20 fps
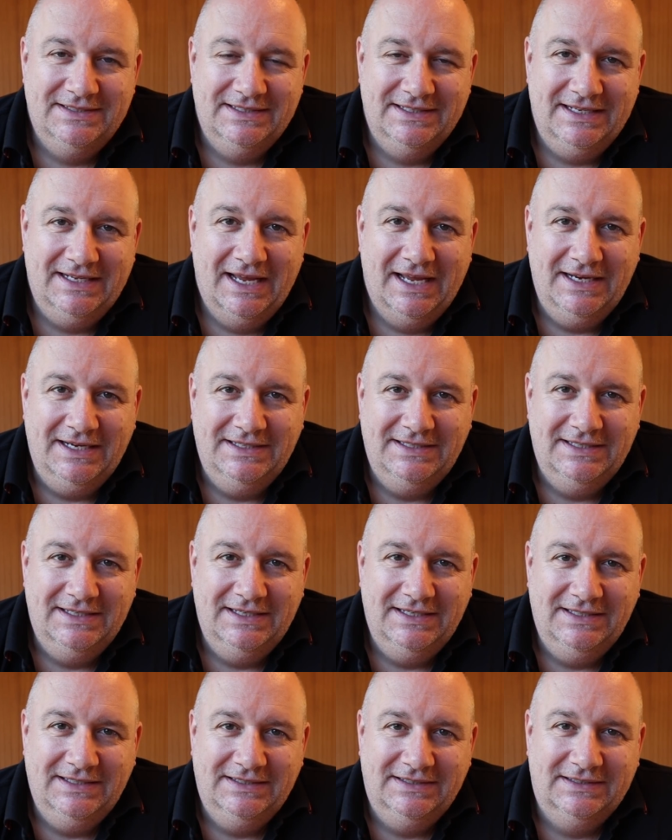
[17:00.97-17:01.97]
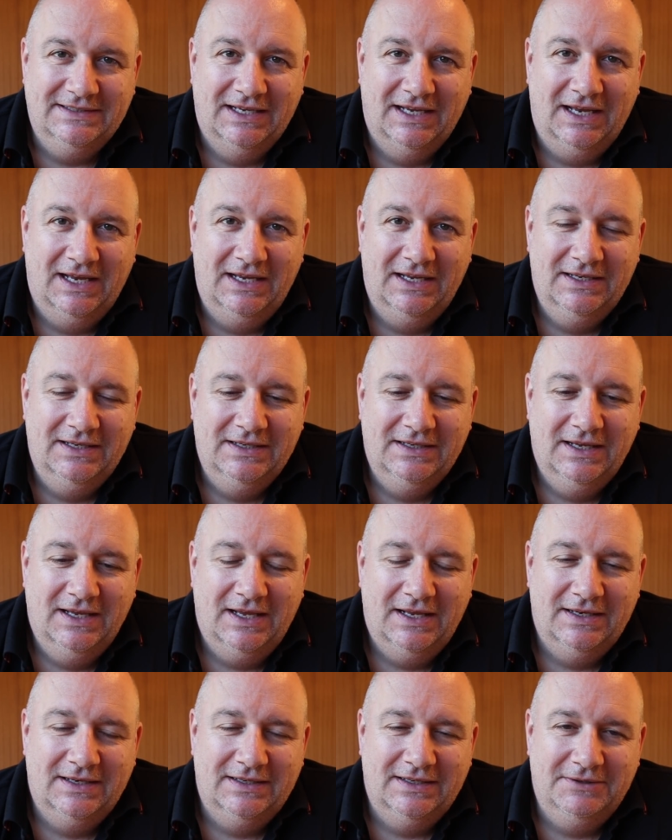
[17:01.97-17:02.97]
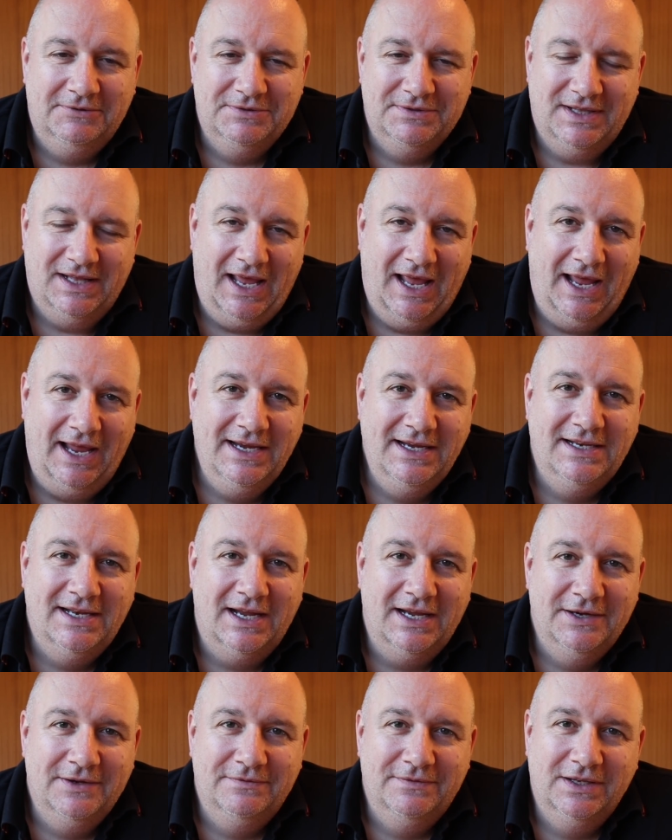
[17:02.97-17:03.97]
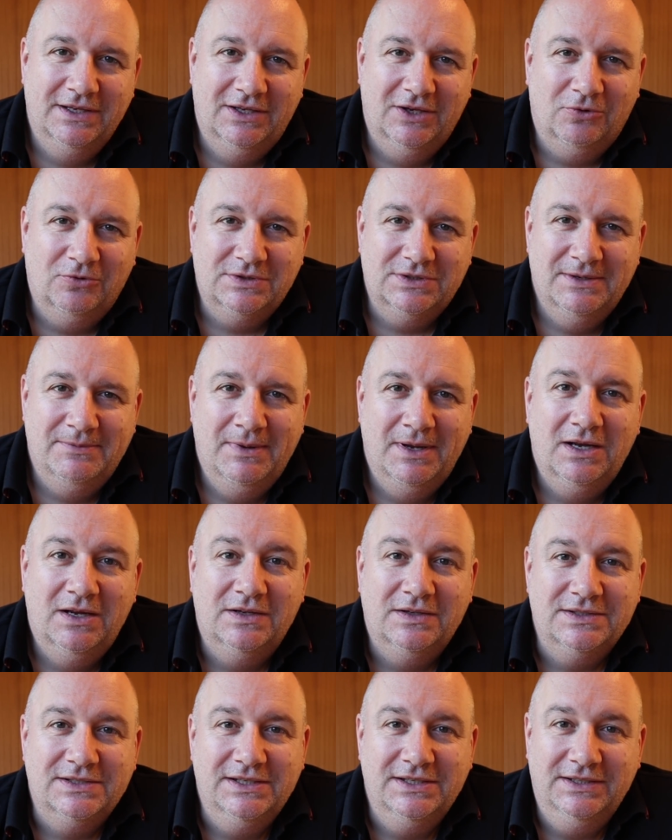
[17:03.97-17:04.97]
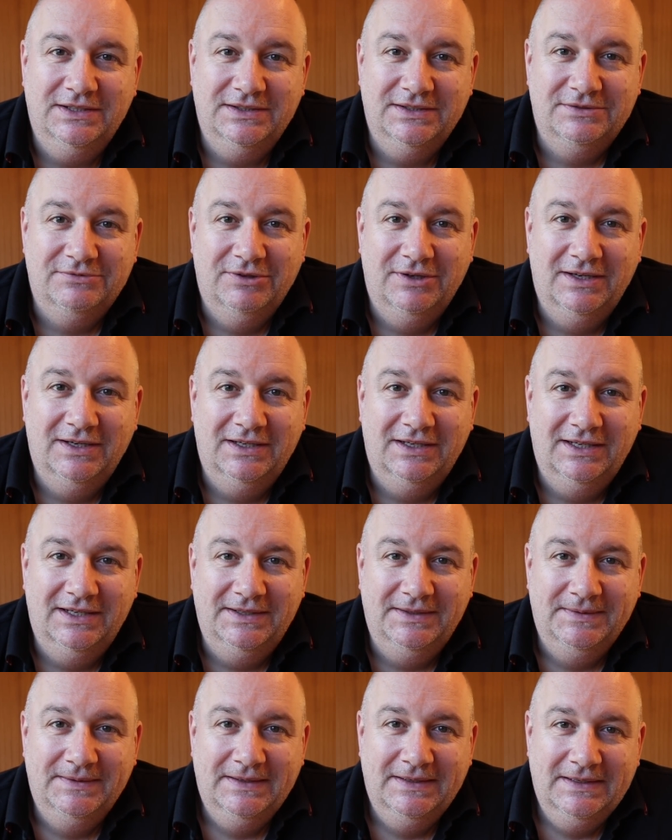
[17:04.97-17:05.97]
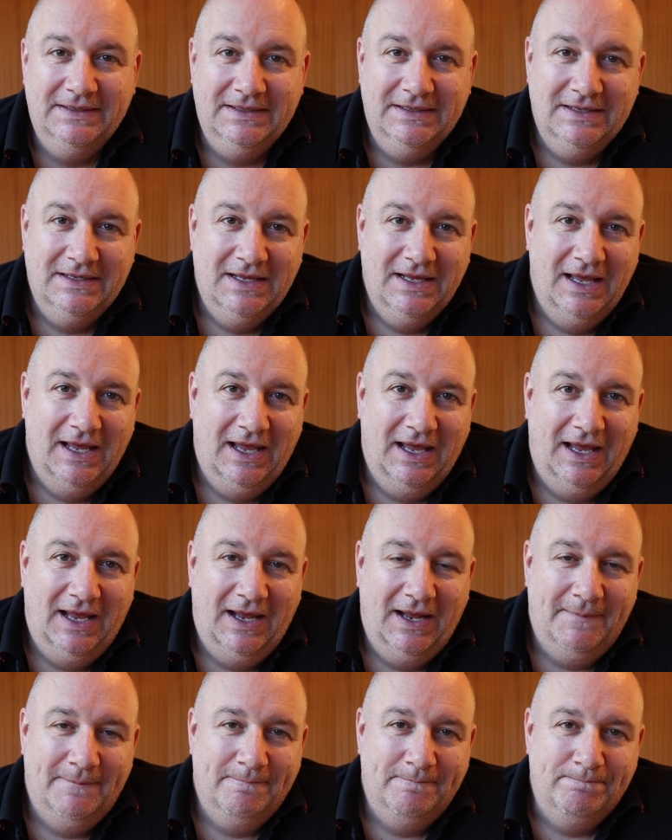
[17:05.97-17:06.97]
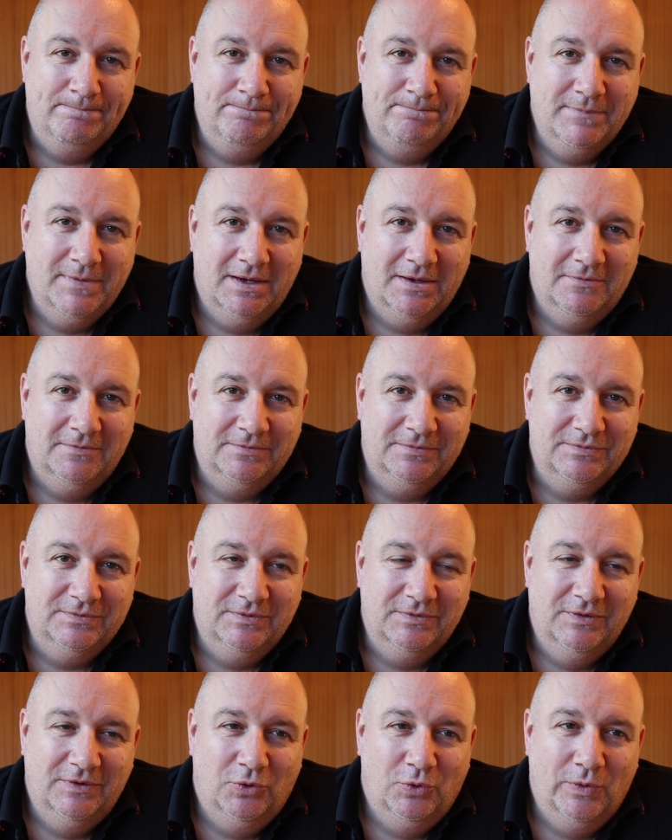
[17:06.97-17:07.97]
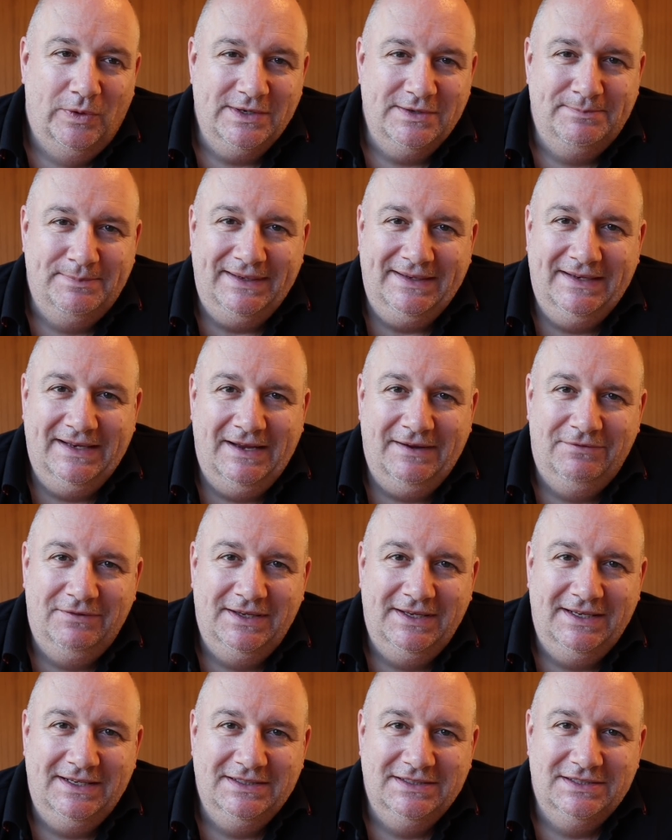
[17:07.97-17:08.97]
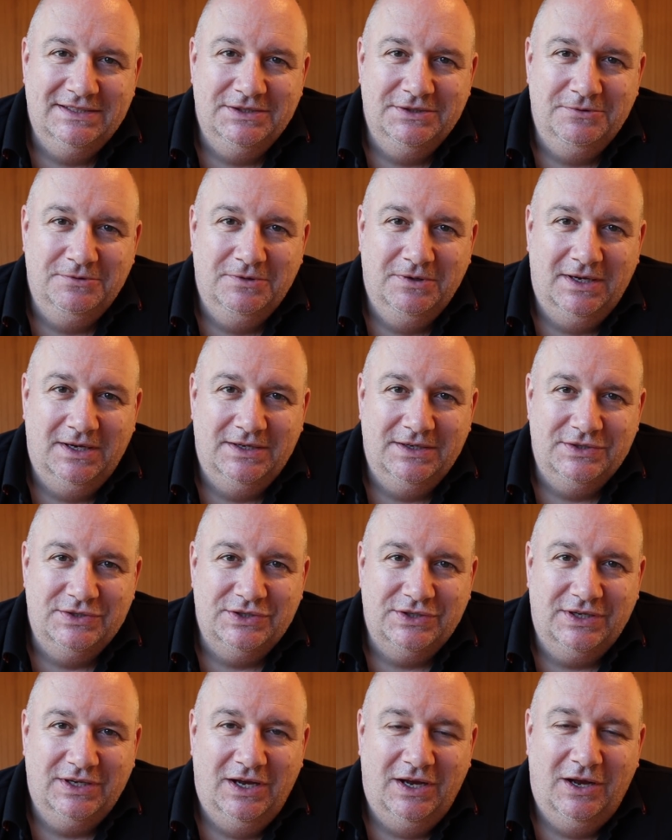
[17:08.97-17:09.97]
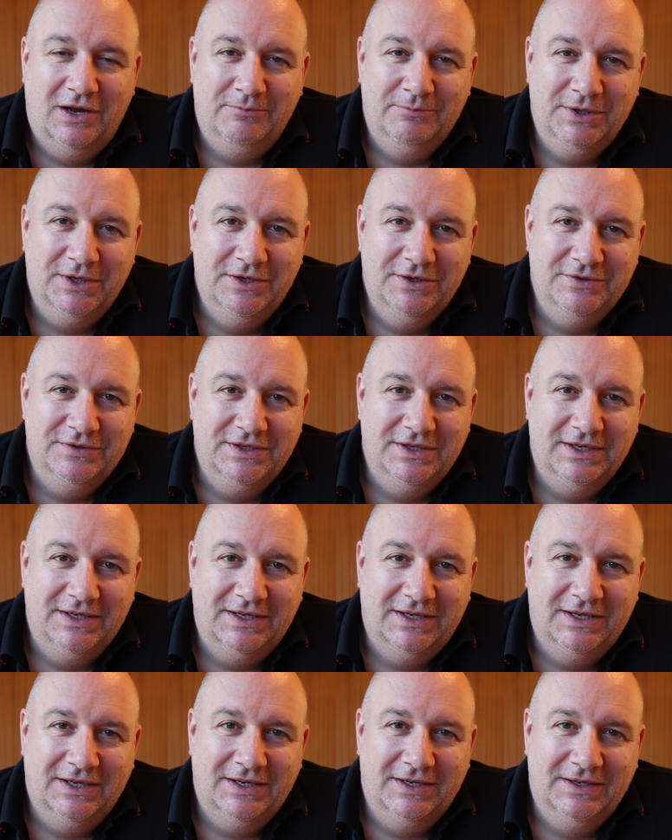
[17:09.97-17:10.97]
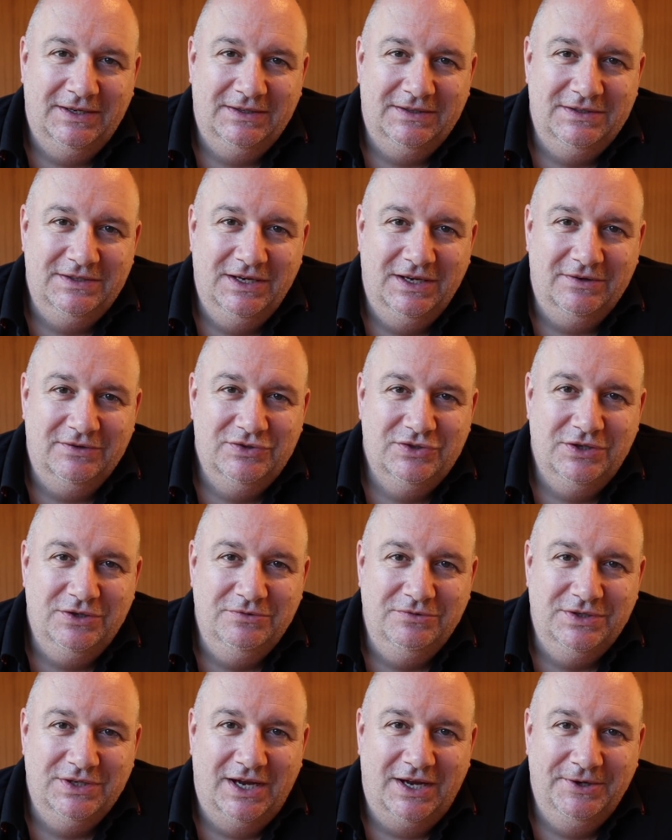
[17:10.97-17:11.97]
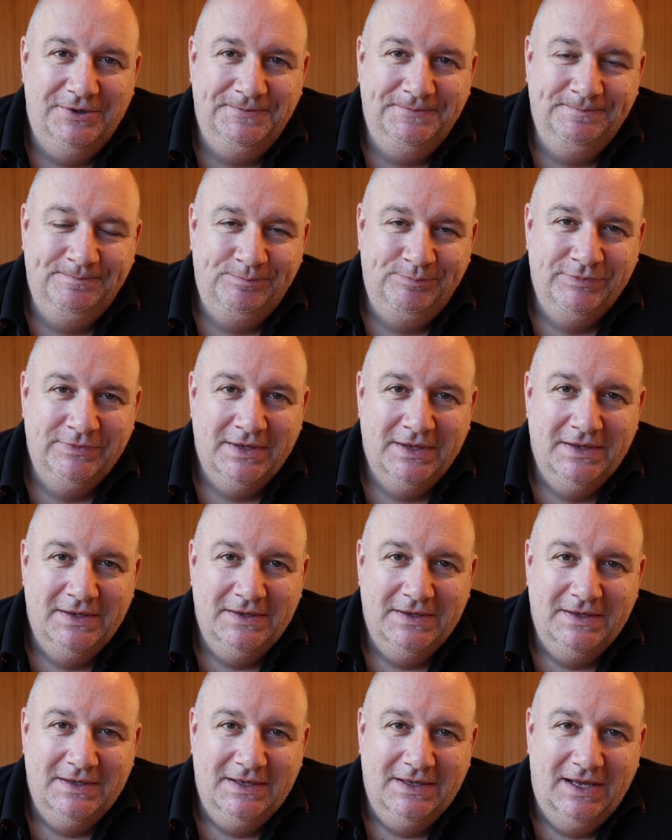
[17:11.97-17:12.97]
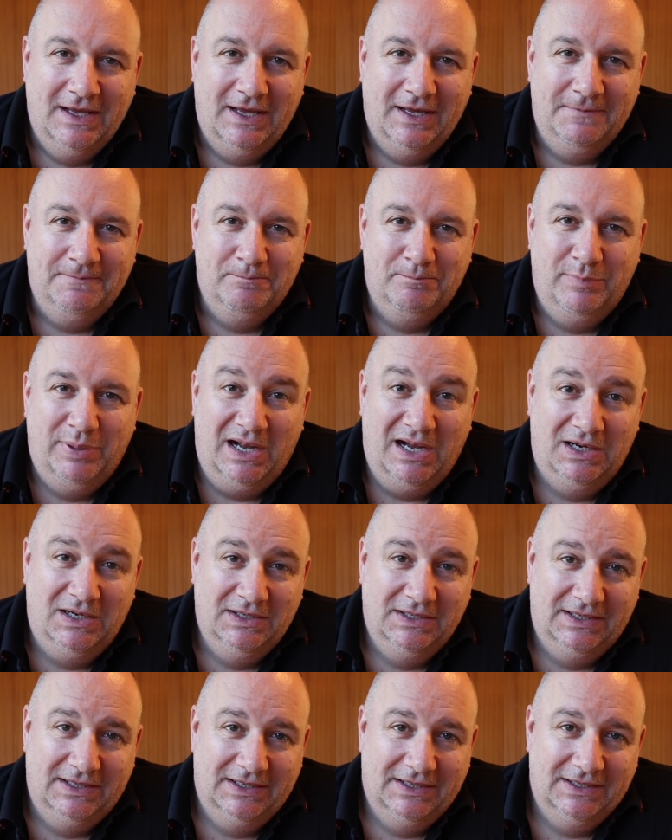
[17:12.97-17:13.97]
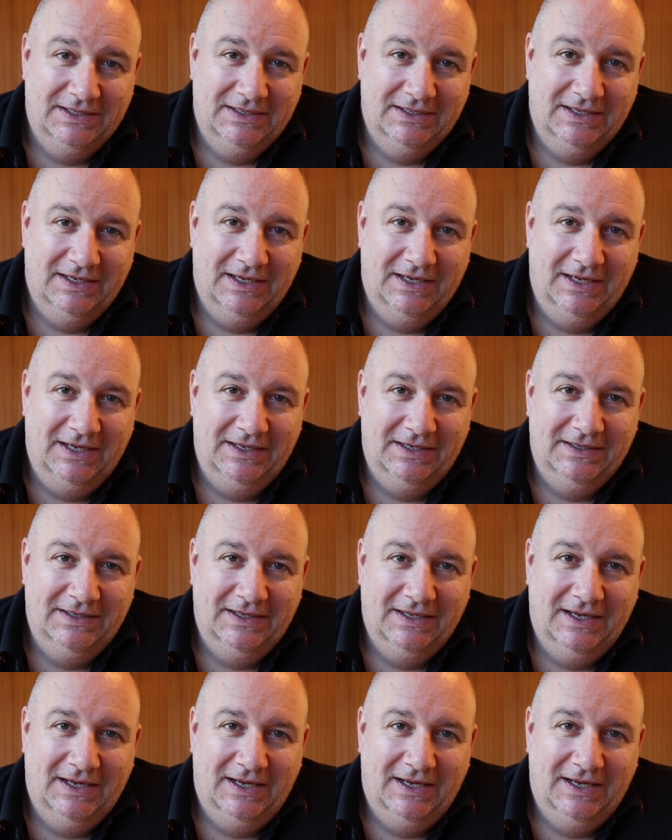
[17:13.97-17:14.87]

and the 80s, and it was the heyday of the Dr. Martens, really. I've always been heavily into ska music and, you know, two-tone and punk, and